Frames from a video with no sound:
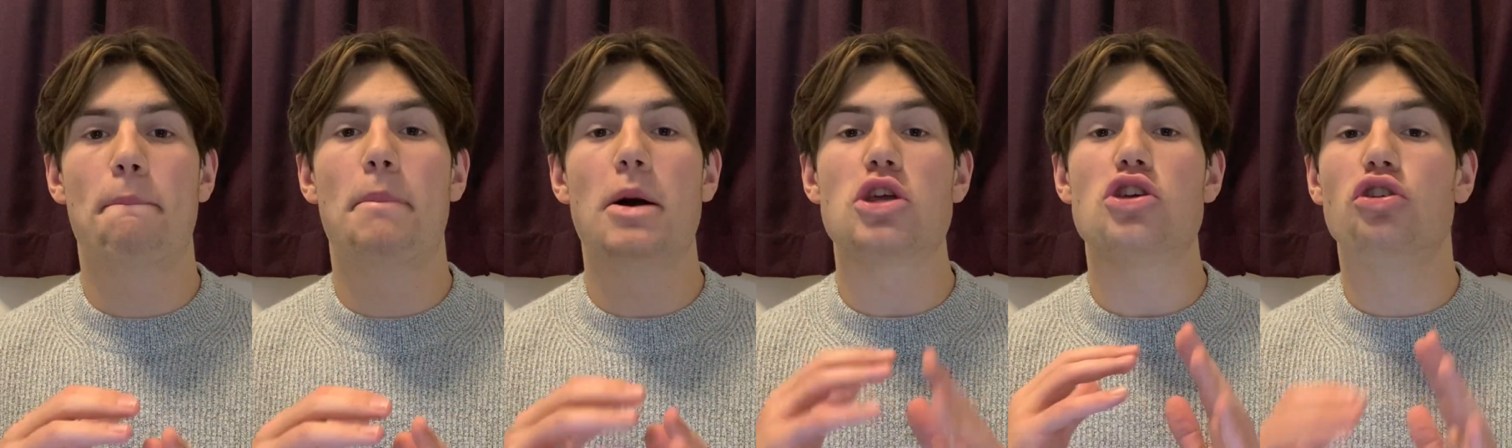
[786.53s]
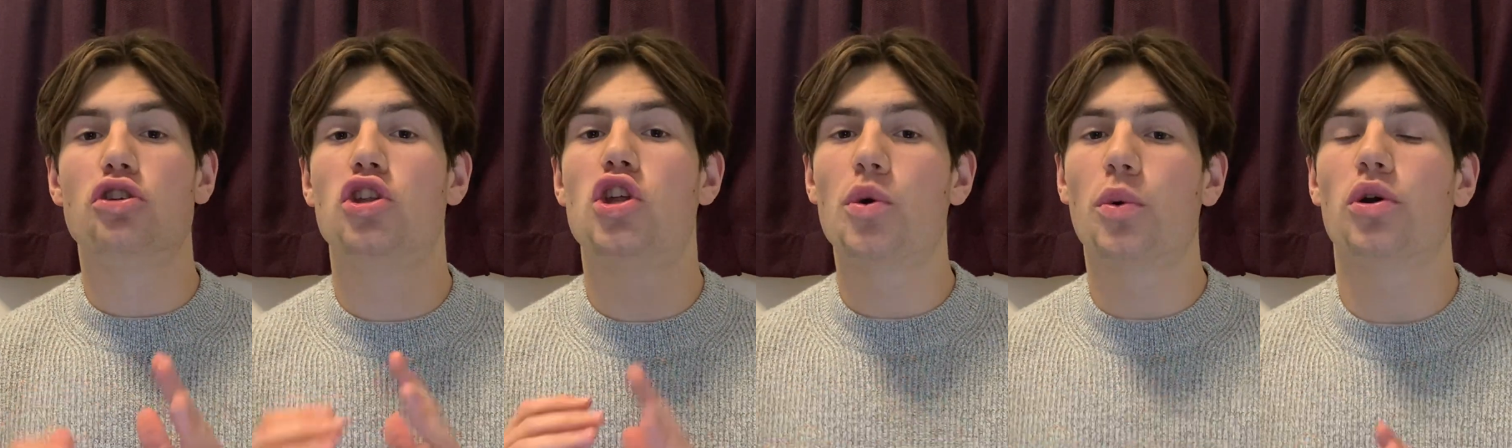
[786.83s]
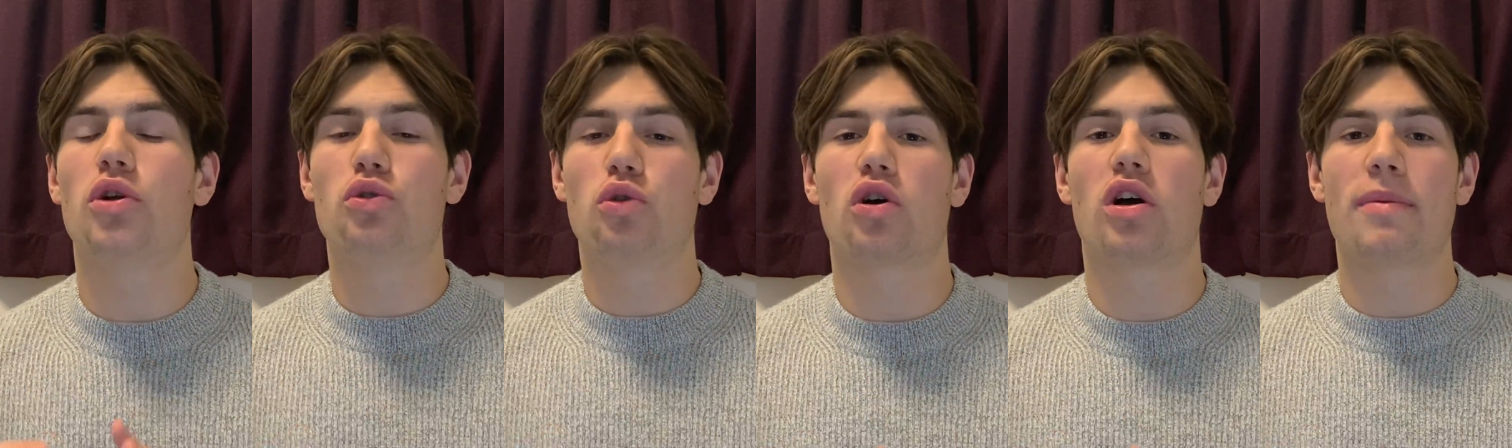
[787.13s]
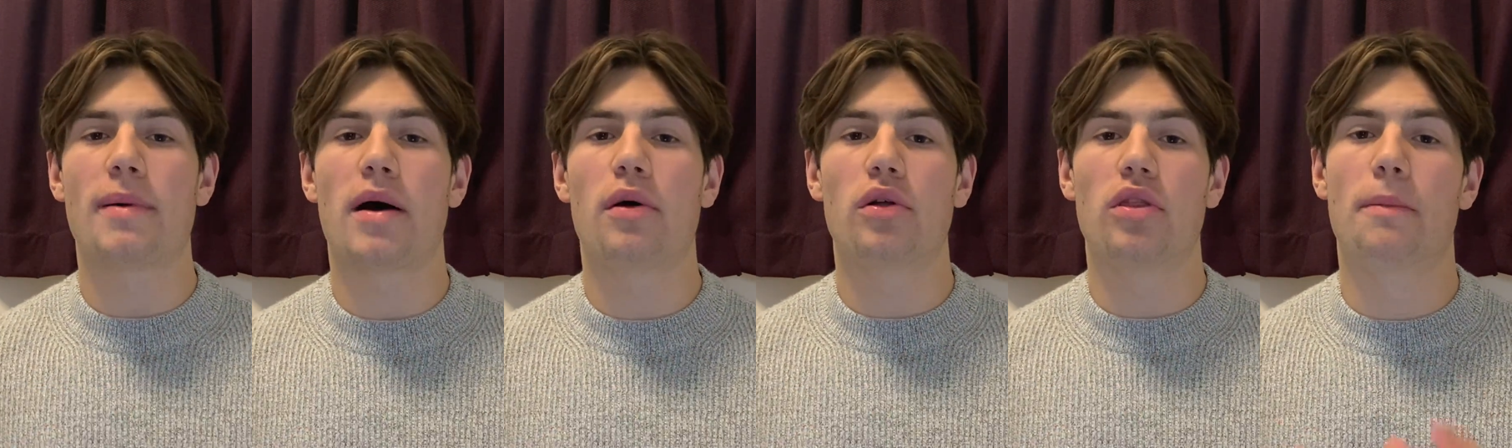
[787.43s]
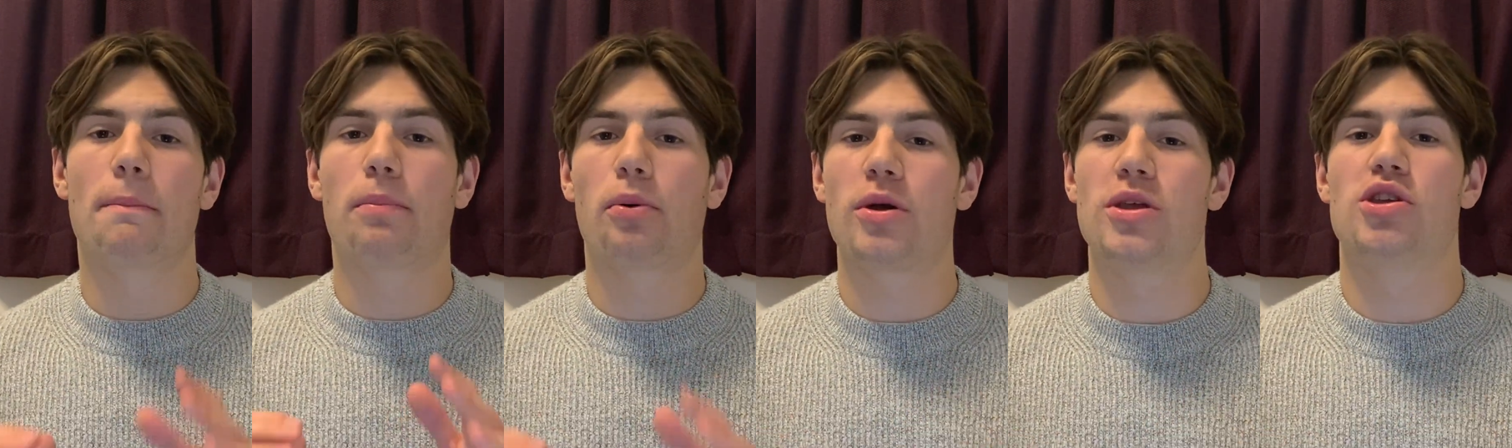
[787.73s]
but you do want to talk about the
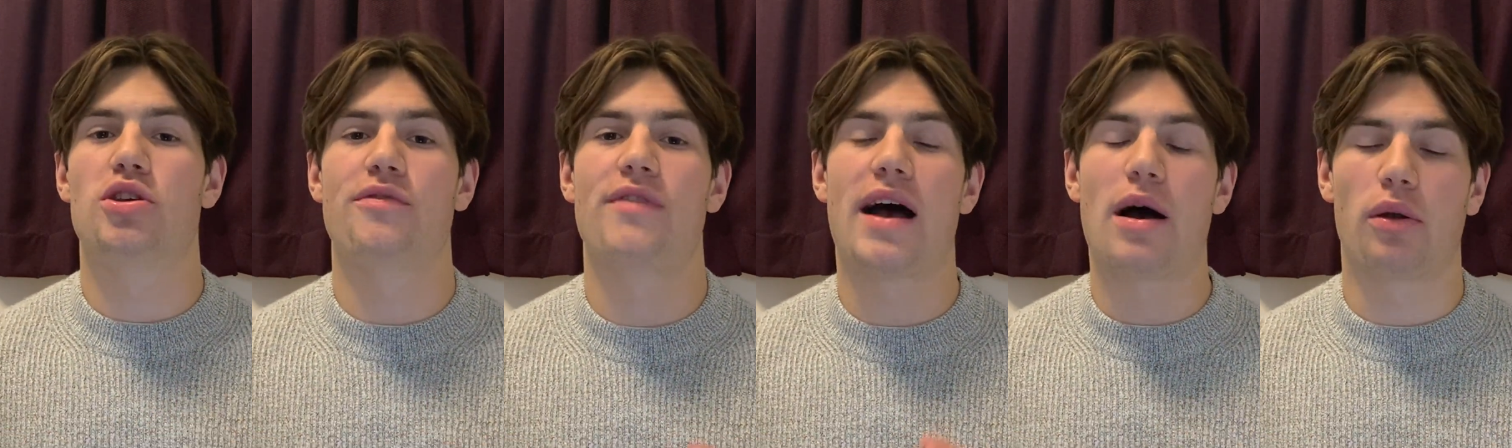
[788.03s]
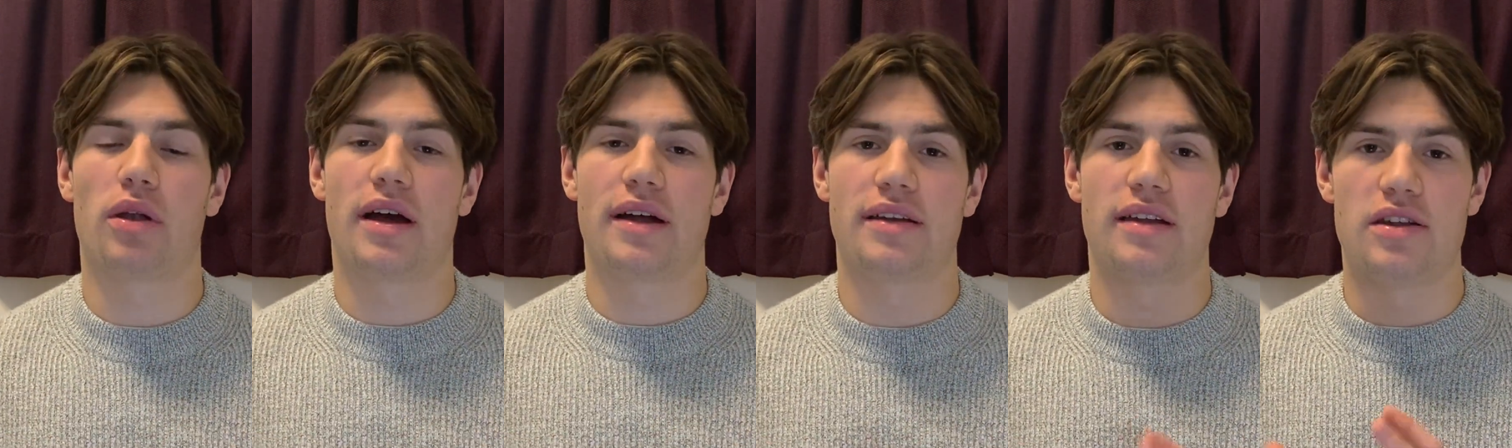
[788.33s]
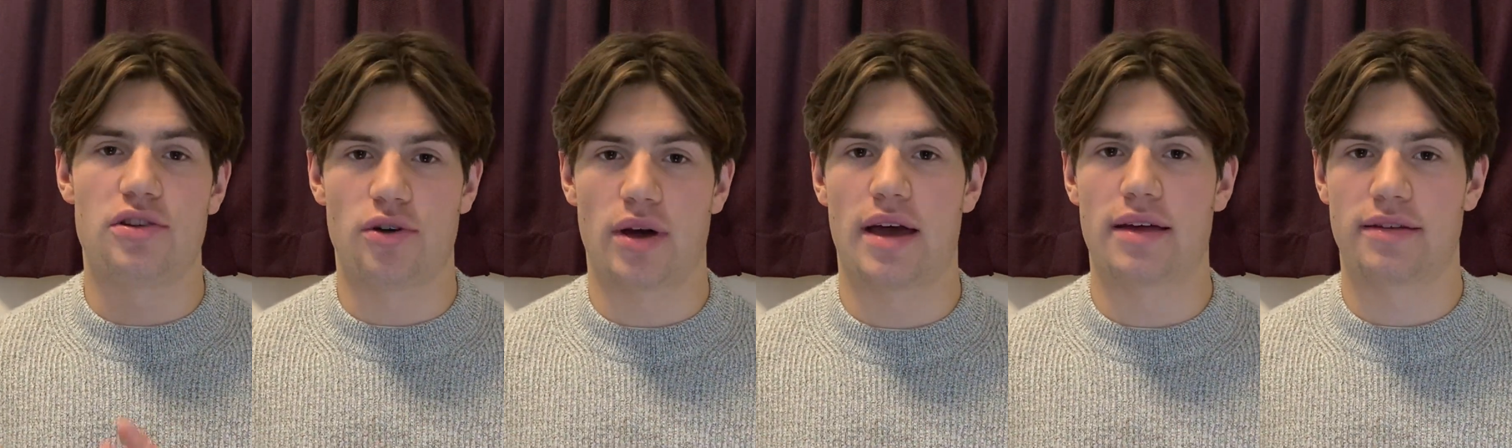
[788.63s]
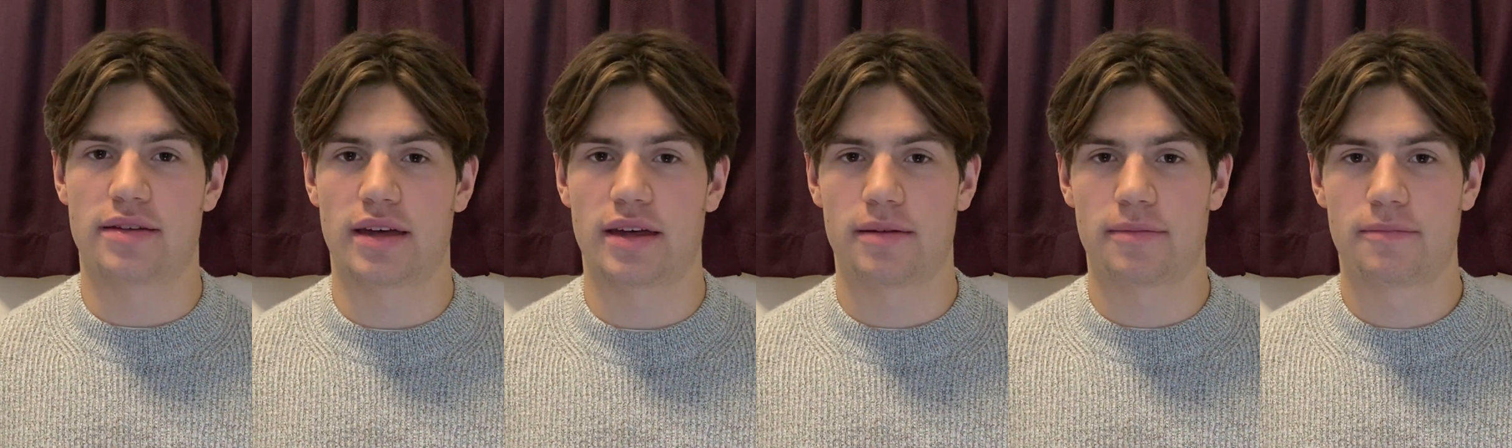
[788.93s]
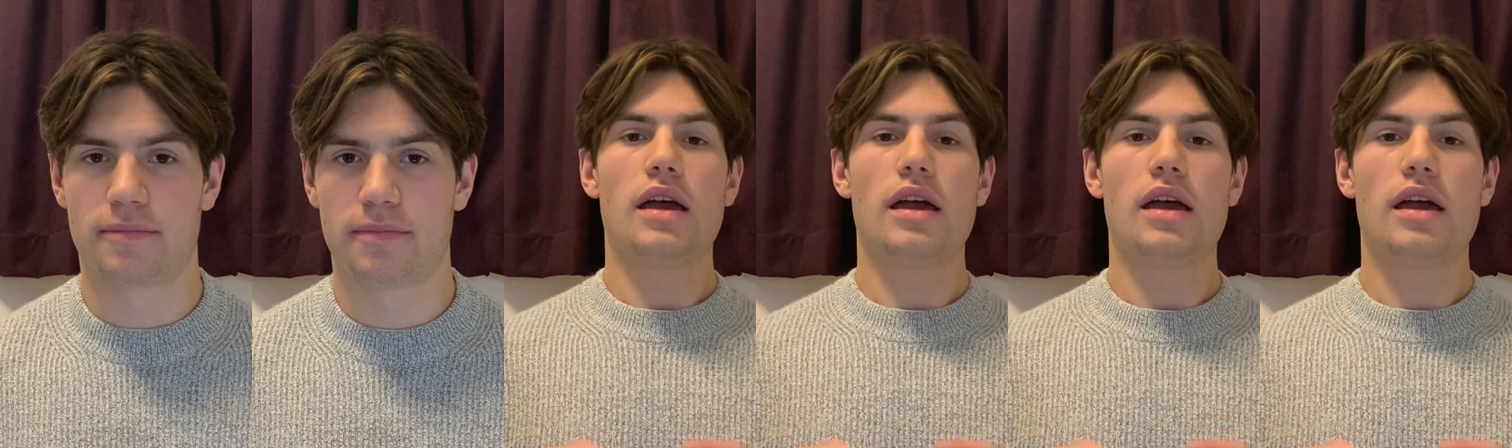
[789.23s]
points you've outlined in your essay.